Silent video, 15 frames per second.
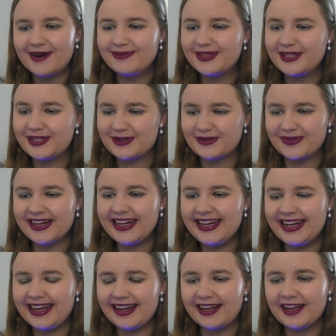this
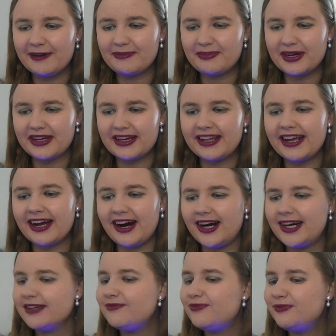reading. But yeah,
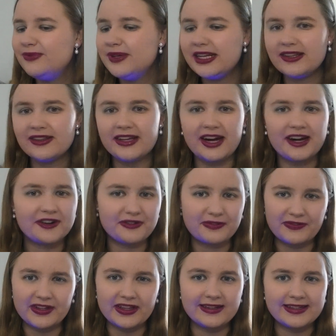I
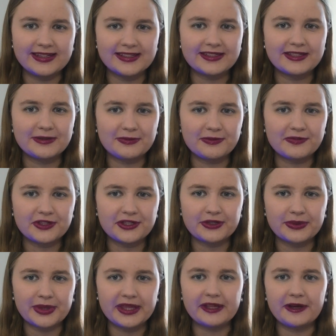don't feel like it's
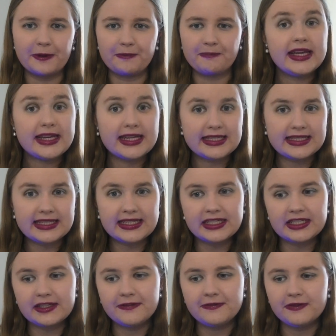superficial either. It's
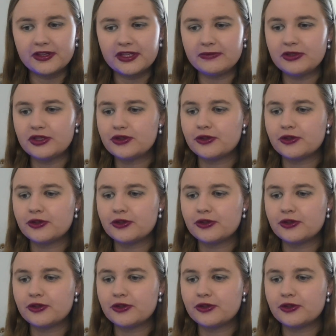easy for them to